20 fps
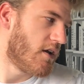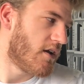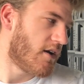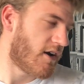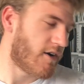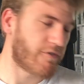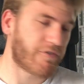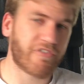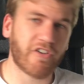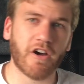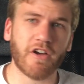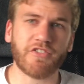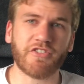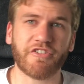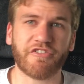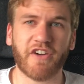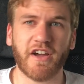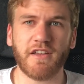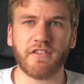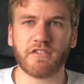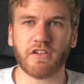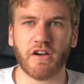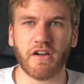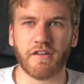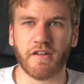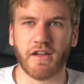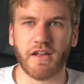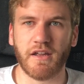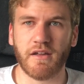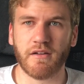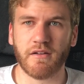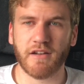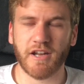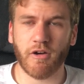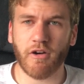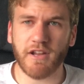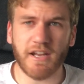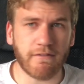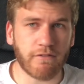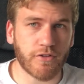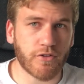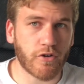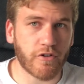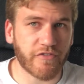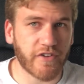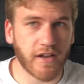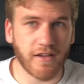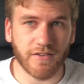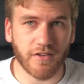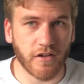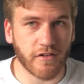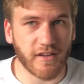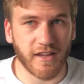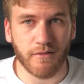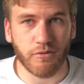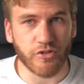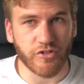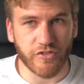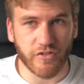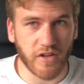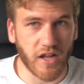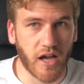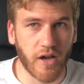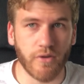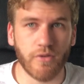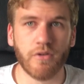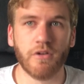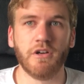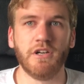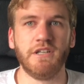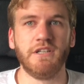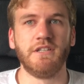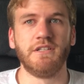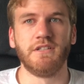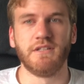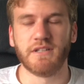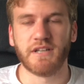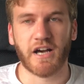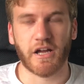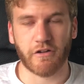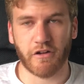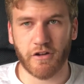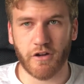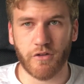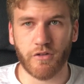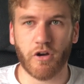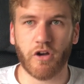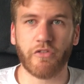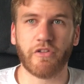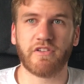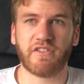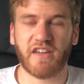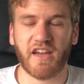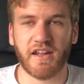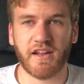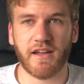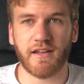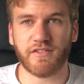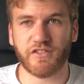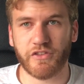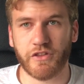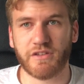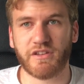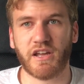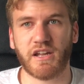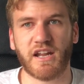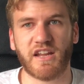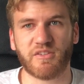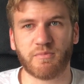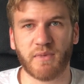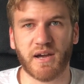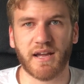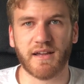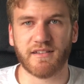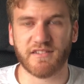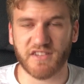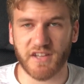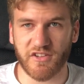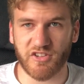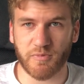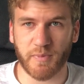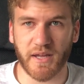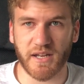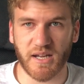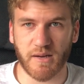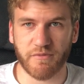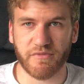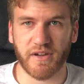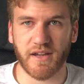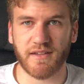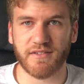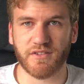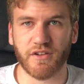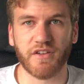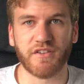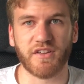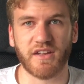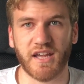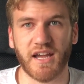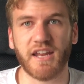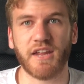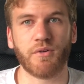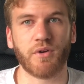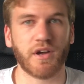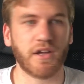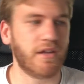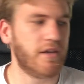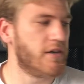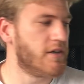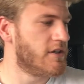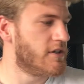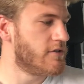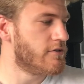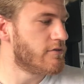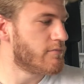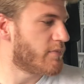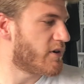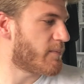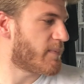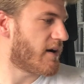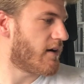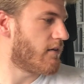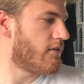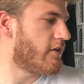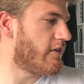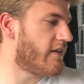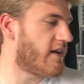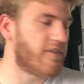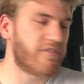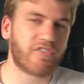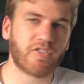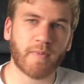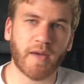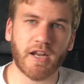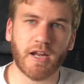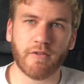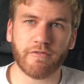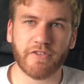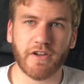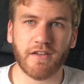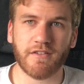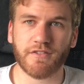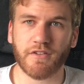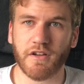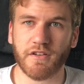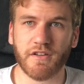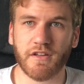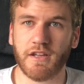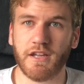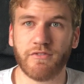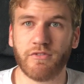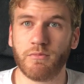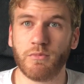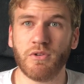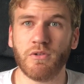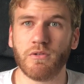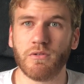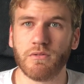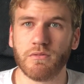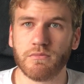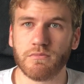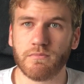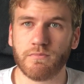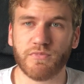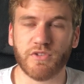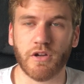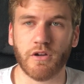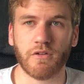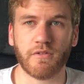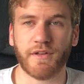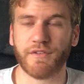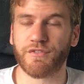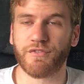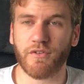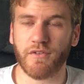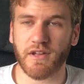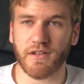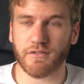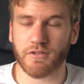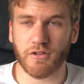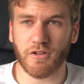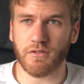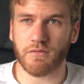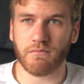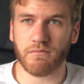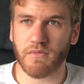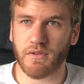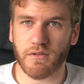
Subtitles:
And faster Face ID. Now, I never thought Face ID was slow, and I know that on the XS and the XS Max they sped up Face ID anyway, but apparently they've sped up Face ID even more. So that's good.